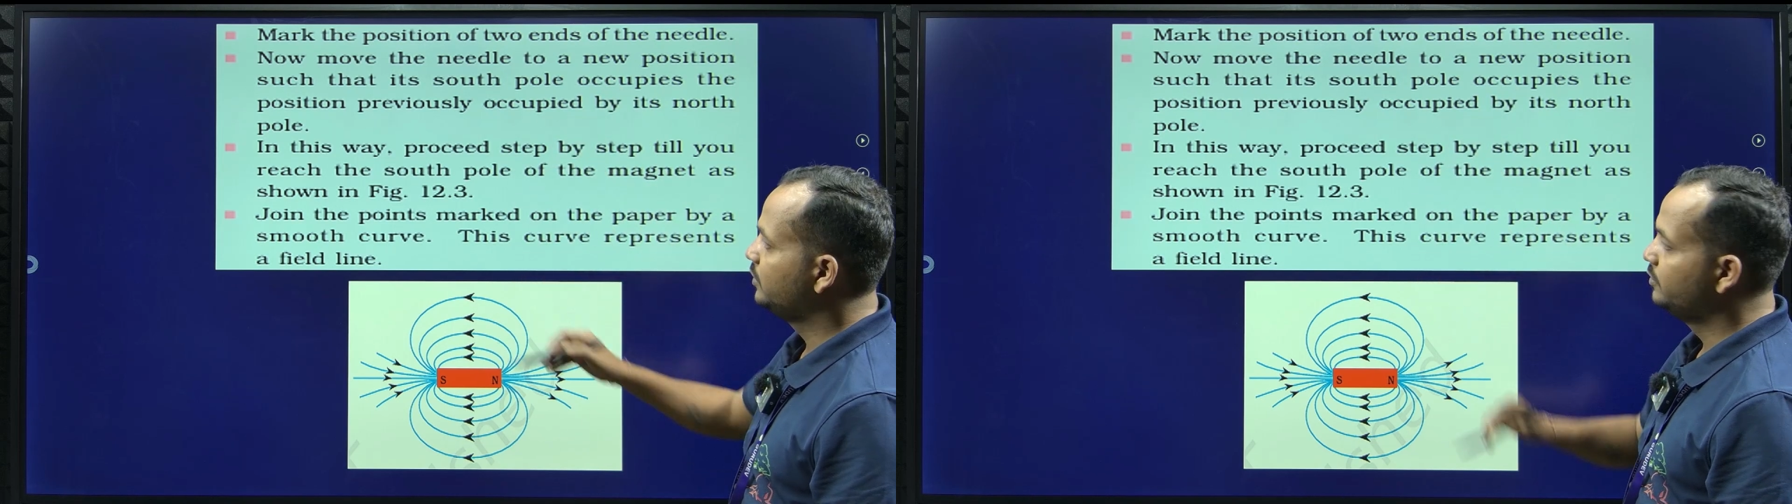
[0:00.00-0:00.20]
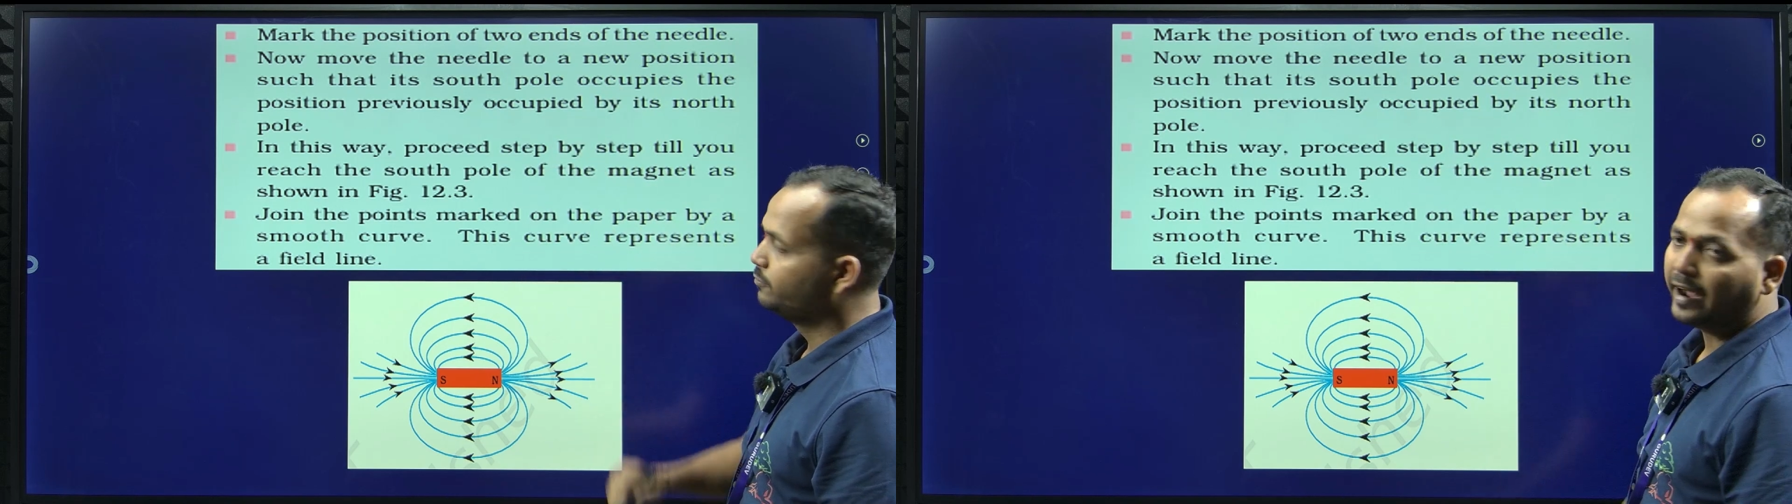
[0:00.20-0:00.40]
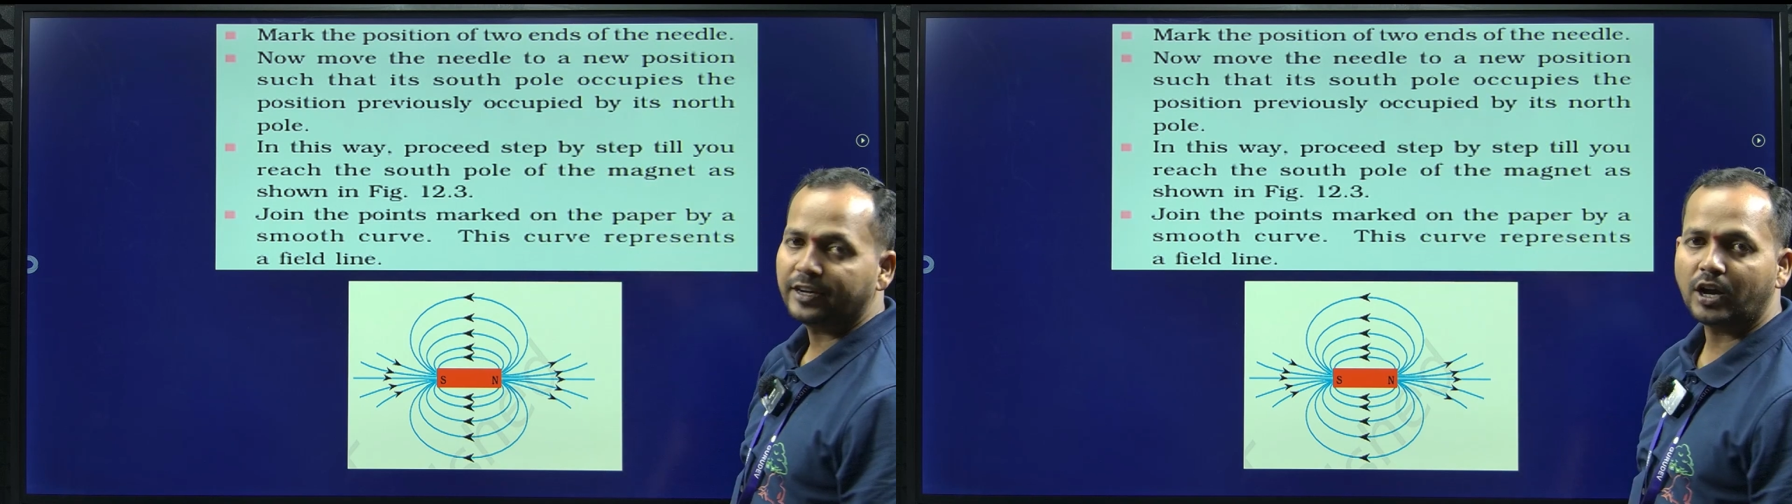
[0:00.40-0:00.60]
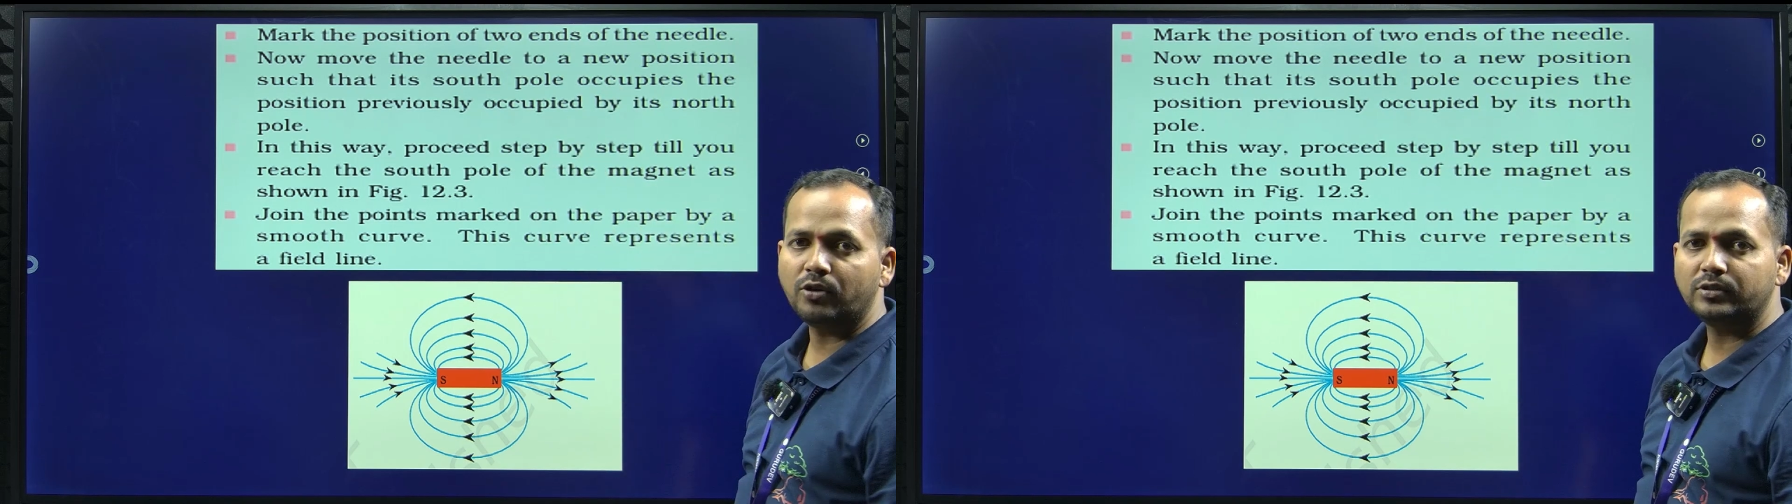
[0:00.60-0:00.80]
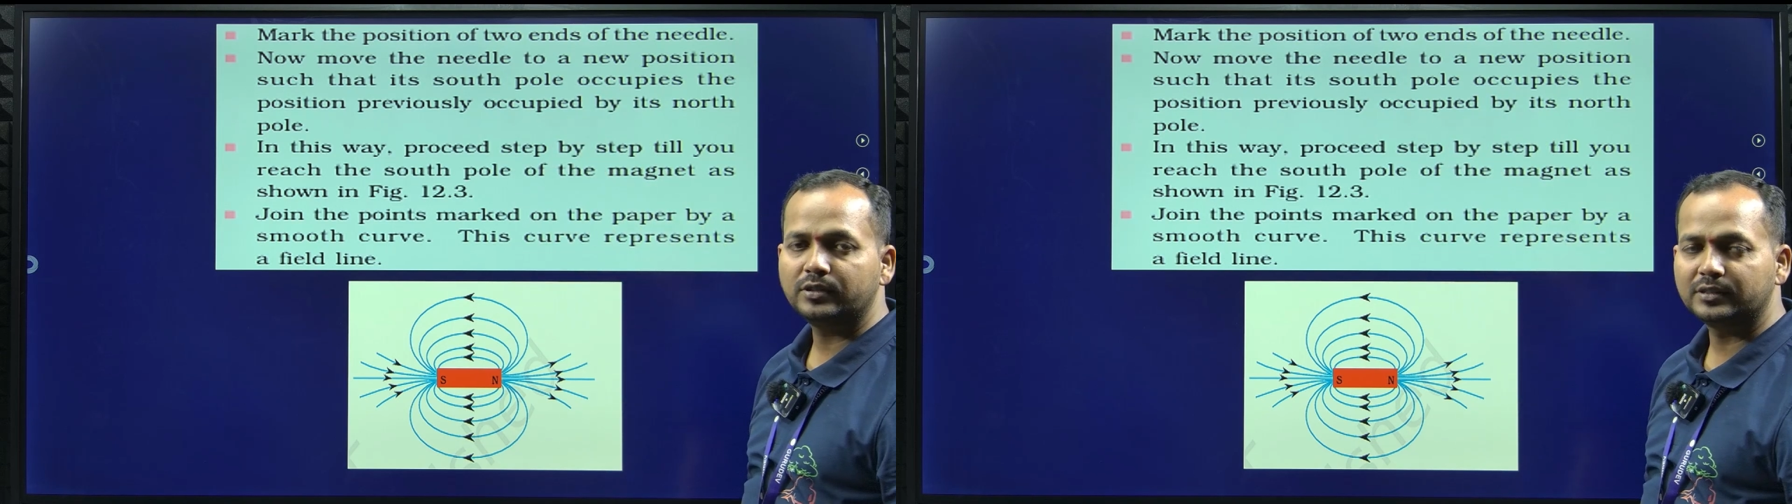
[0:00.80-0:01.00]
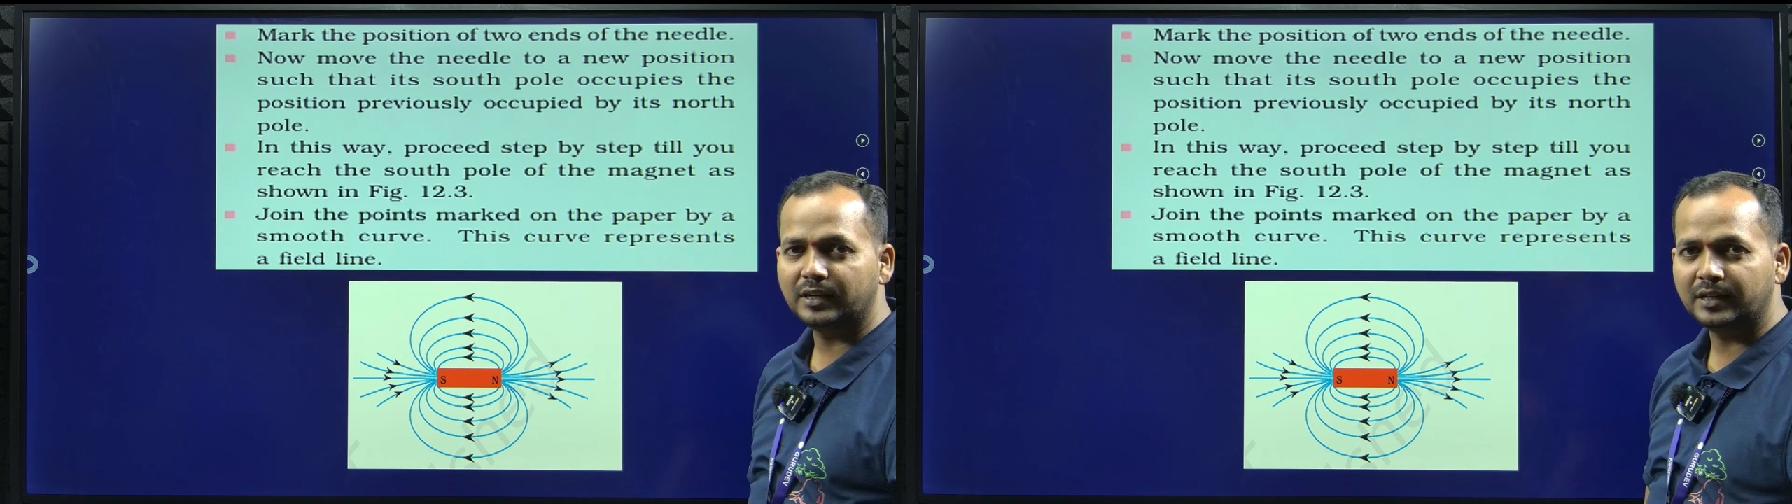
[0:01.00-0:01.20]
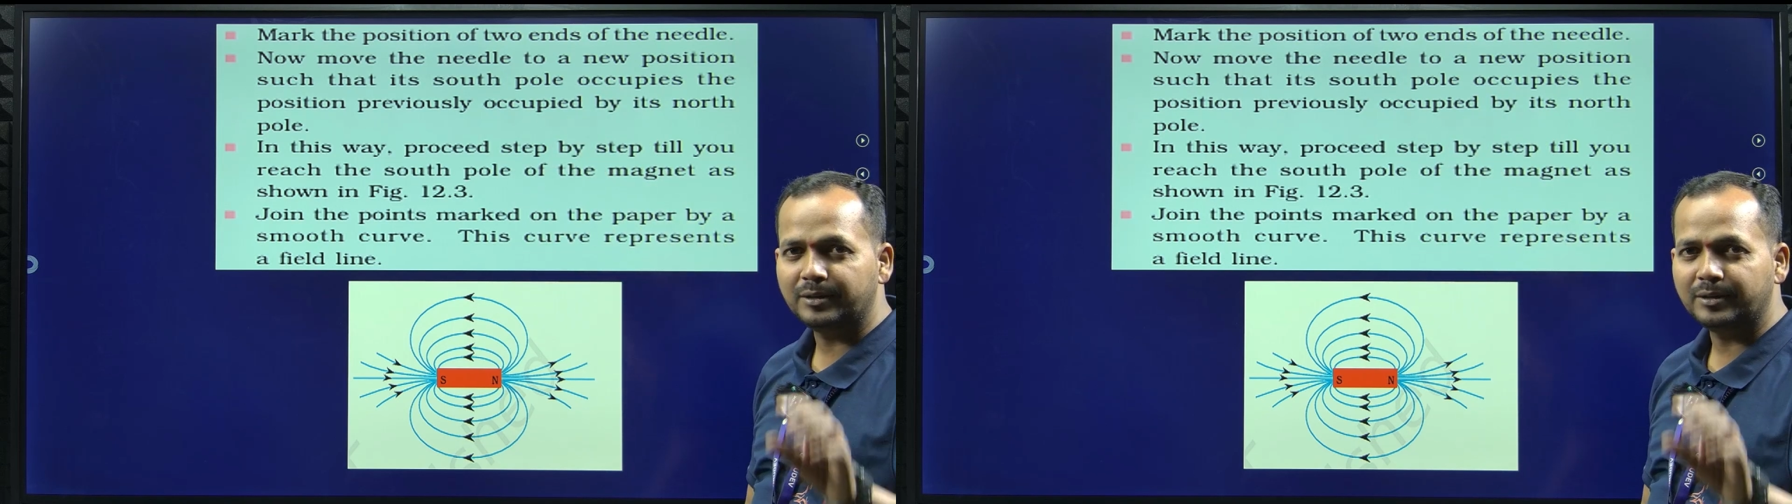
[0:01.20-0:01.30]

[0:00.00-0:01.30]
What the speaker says: find out the